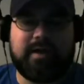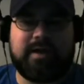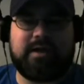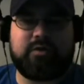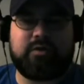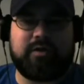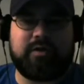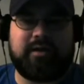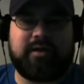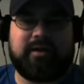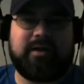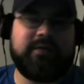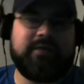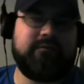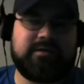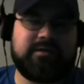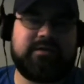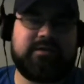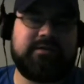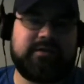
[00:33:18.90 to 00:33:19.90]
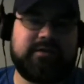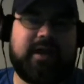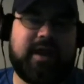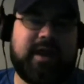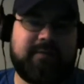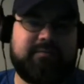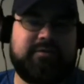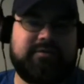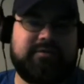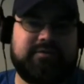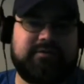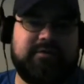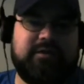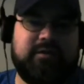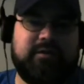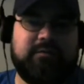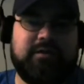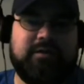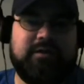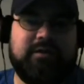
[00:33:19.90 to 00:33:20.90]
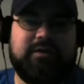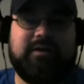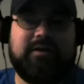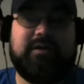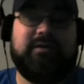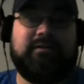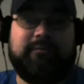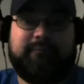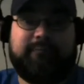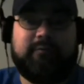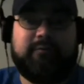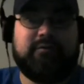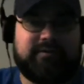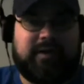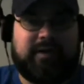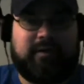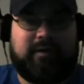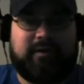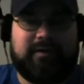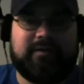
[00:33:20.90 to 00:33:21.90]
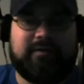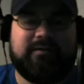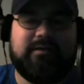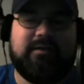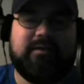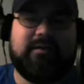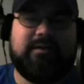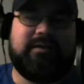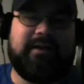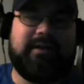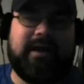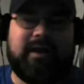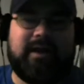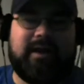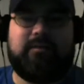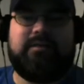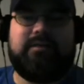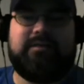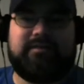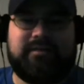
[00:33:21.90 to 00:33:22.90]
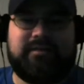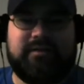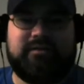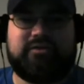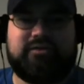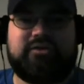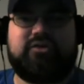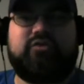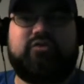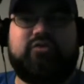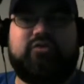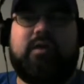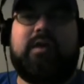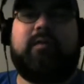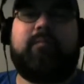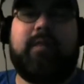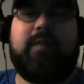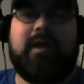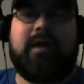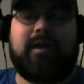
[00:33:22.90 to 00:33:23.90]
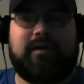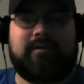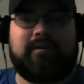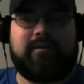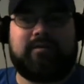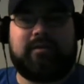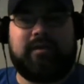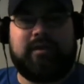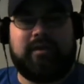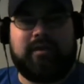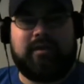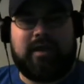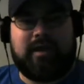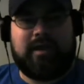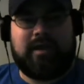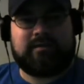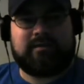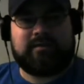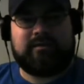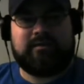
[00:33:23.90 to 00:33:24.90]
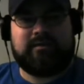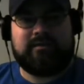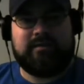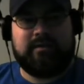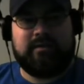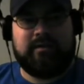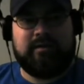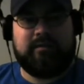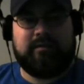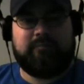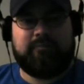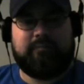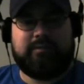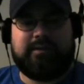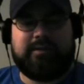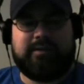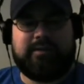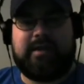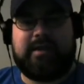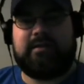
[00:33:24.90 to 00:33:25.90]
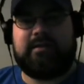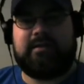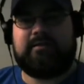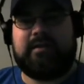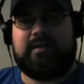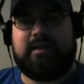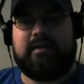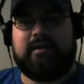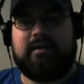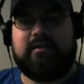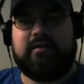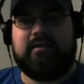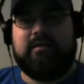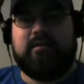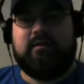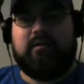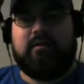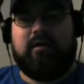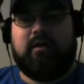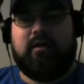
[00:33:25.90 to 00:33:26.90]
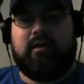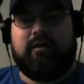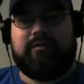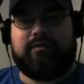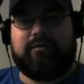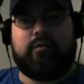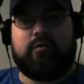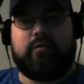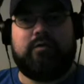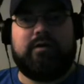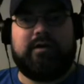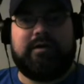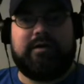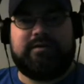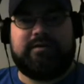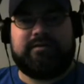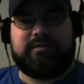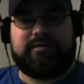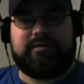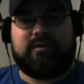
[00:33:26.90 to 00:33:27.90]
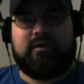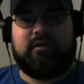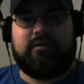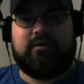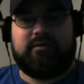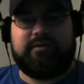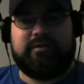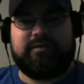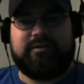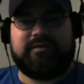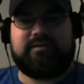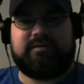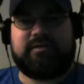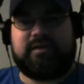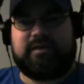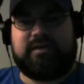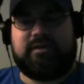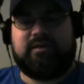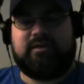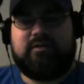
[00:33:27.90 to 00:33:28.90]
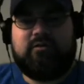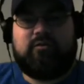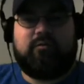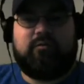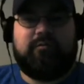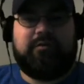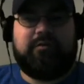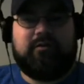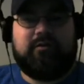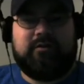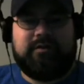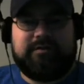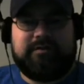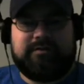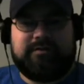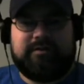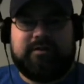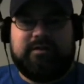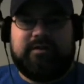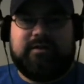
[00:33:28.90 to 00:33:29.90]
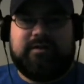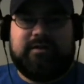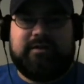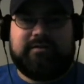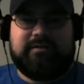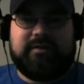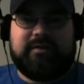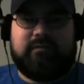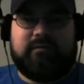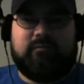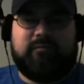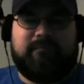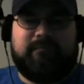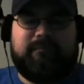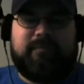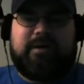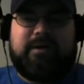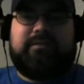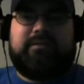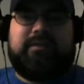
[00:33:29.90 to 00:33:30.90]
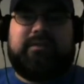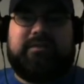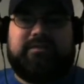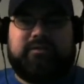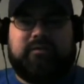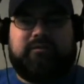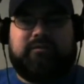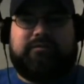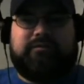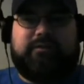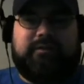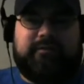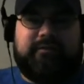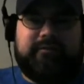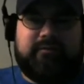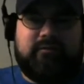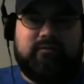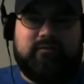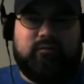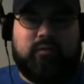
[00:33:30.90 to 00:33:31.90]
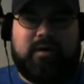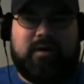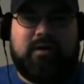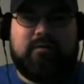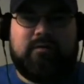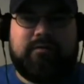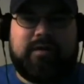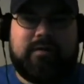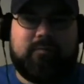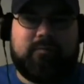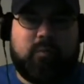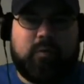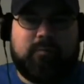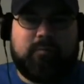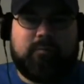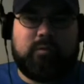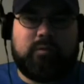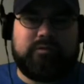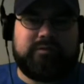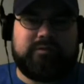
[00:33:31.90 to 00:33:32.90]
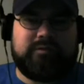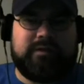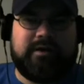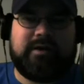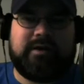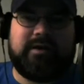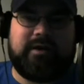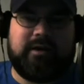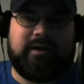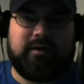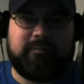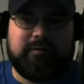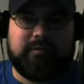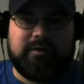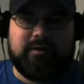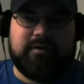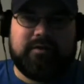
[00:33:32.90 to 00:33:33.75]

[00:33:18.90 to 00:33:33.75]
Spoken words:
angry at everything that happened to him in the first outing. Now he's going to strike back at the planet that Thor has called his second home. He's like, well, fuck these Earthlings. Why are they more important than I am?